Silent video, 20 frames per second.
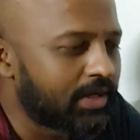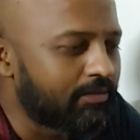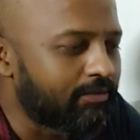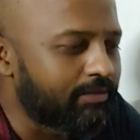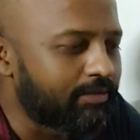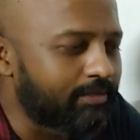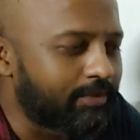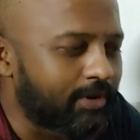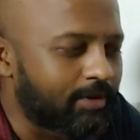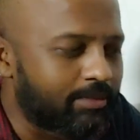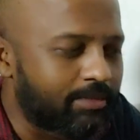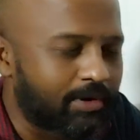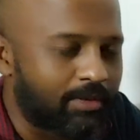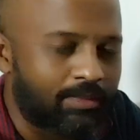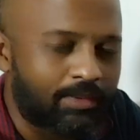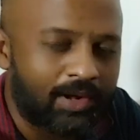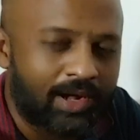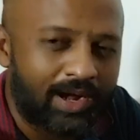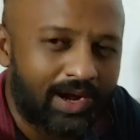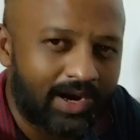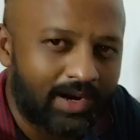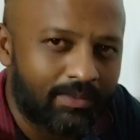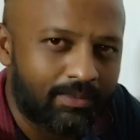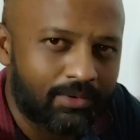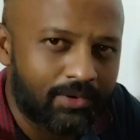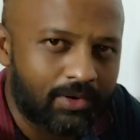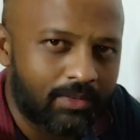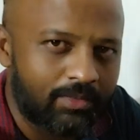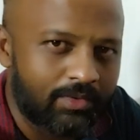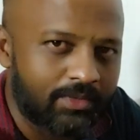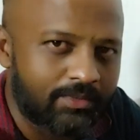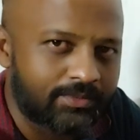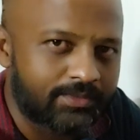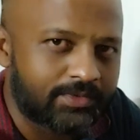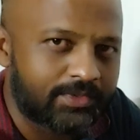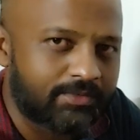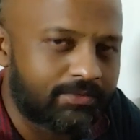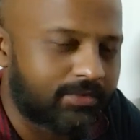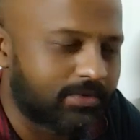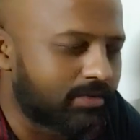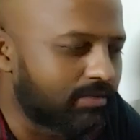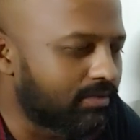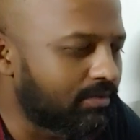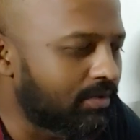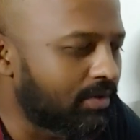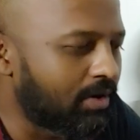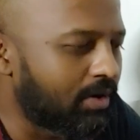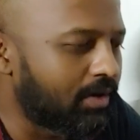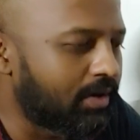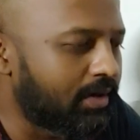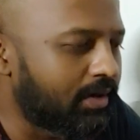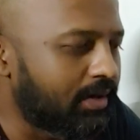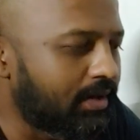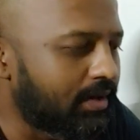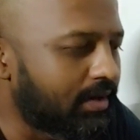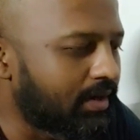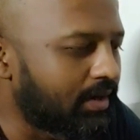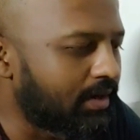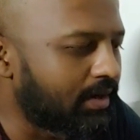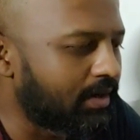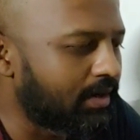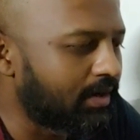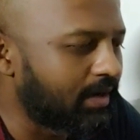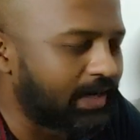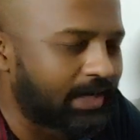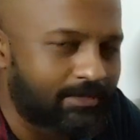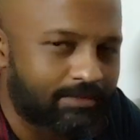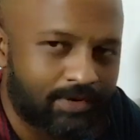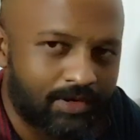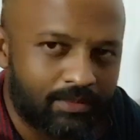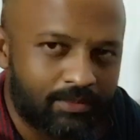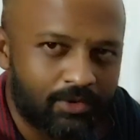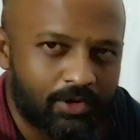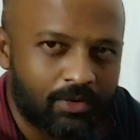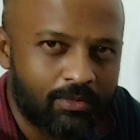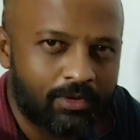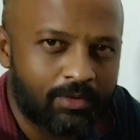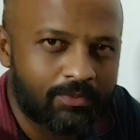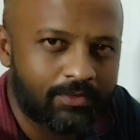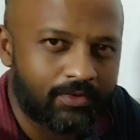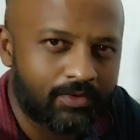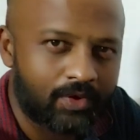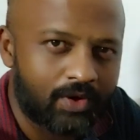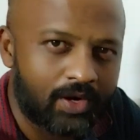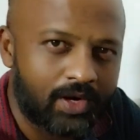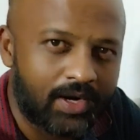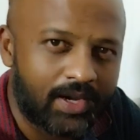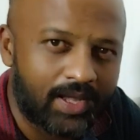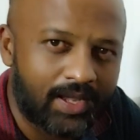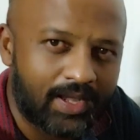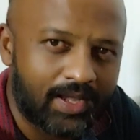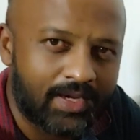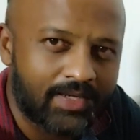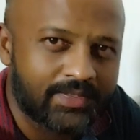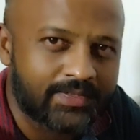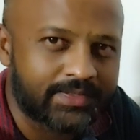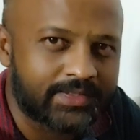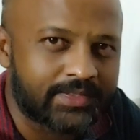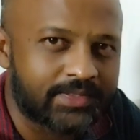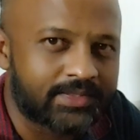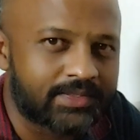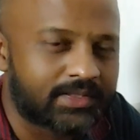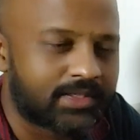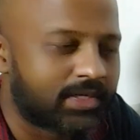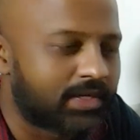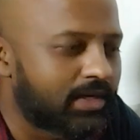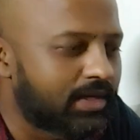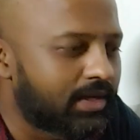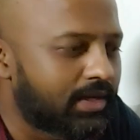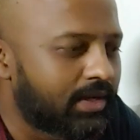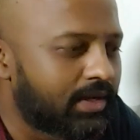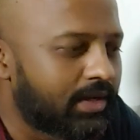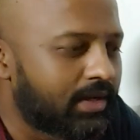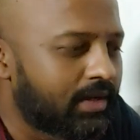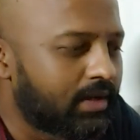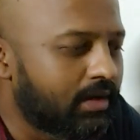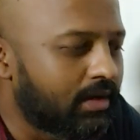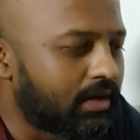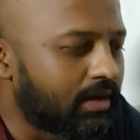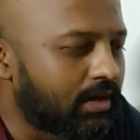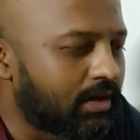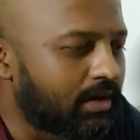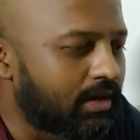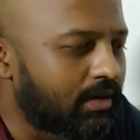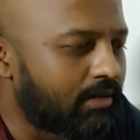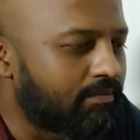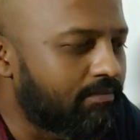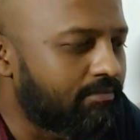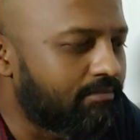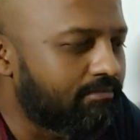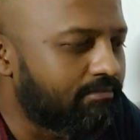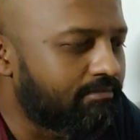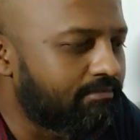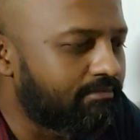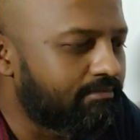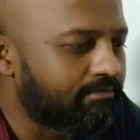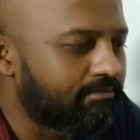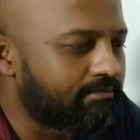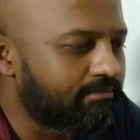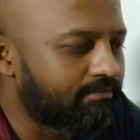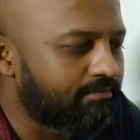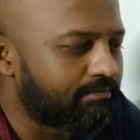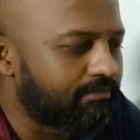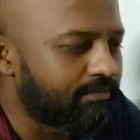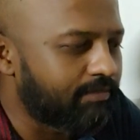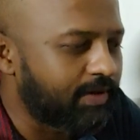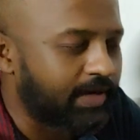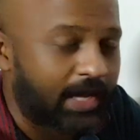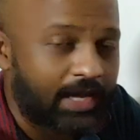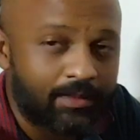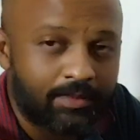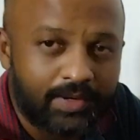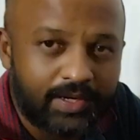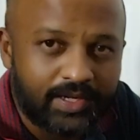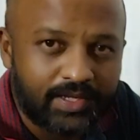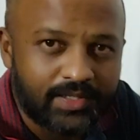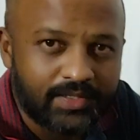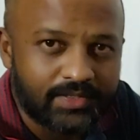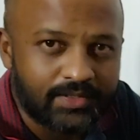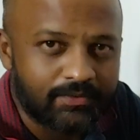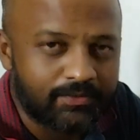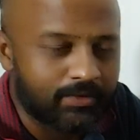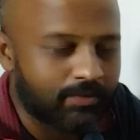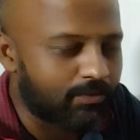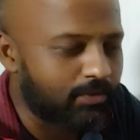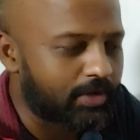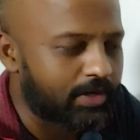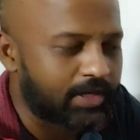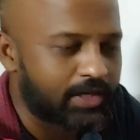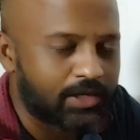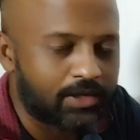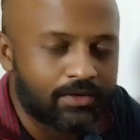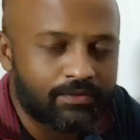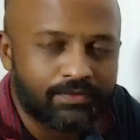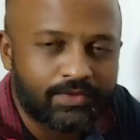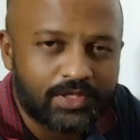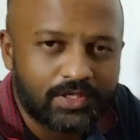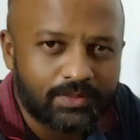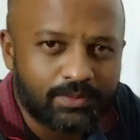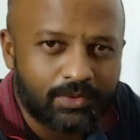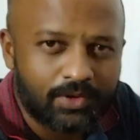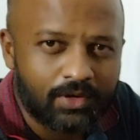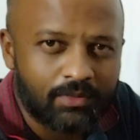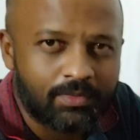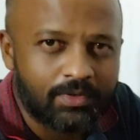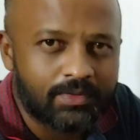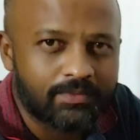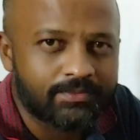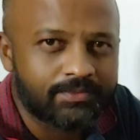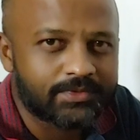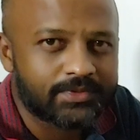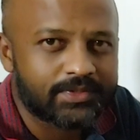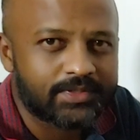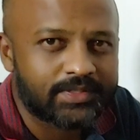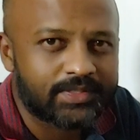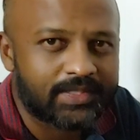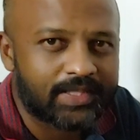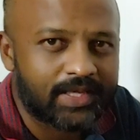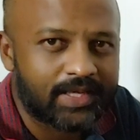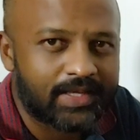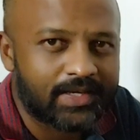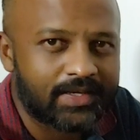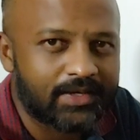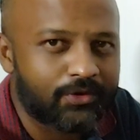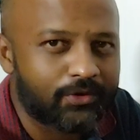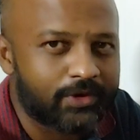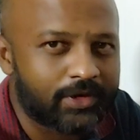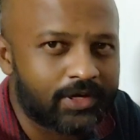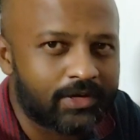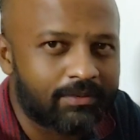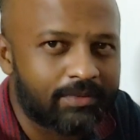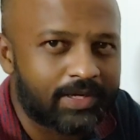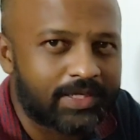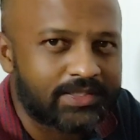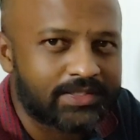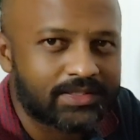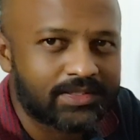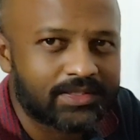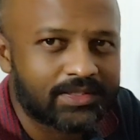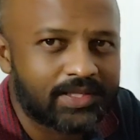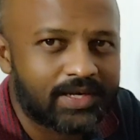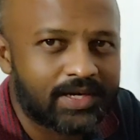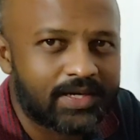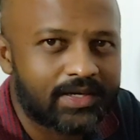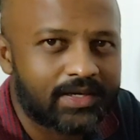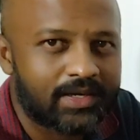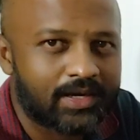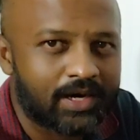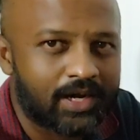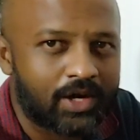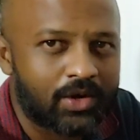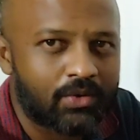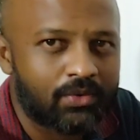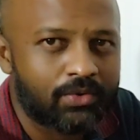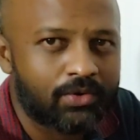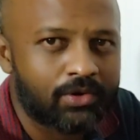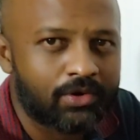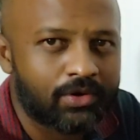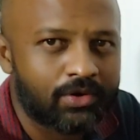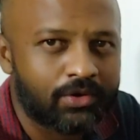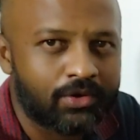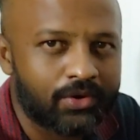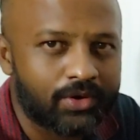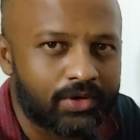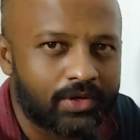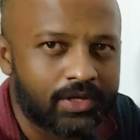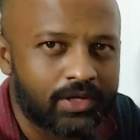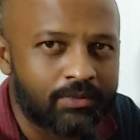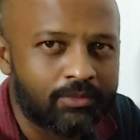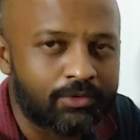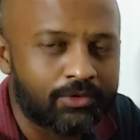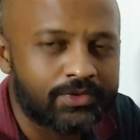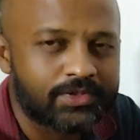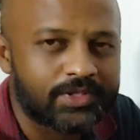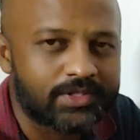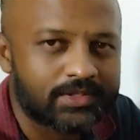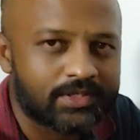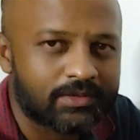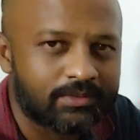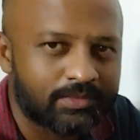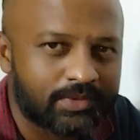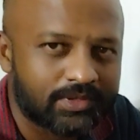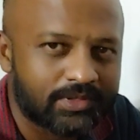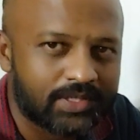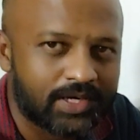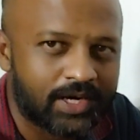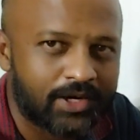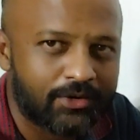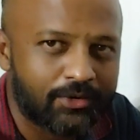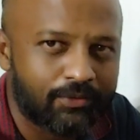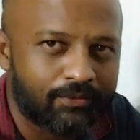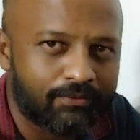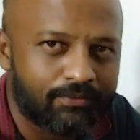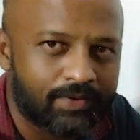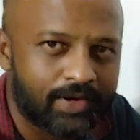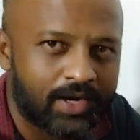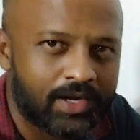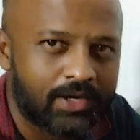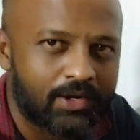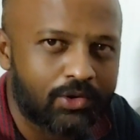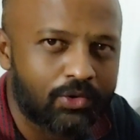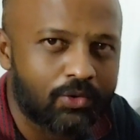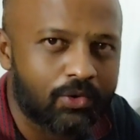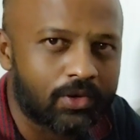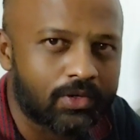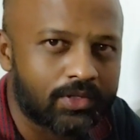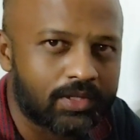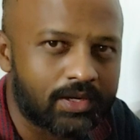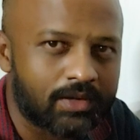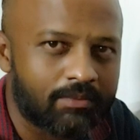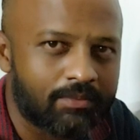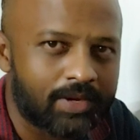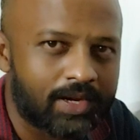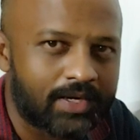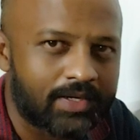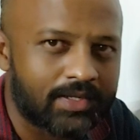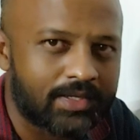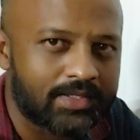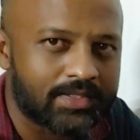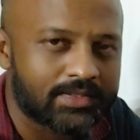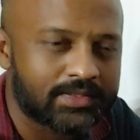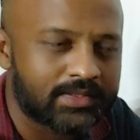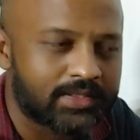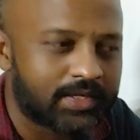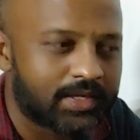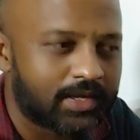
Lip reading: If you've got heart problems, if you've got liver problems, you're on dialysis, uh, diabetes, if you've got any of these problems, then you can imagine that now your immune system is trying to fight two or three battles,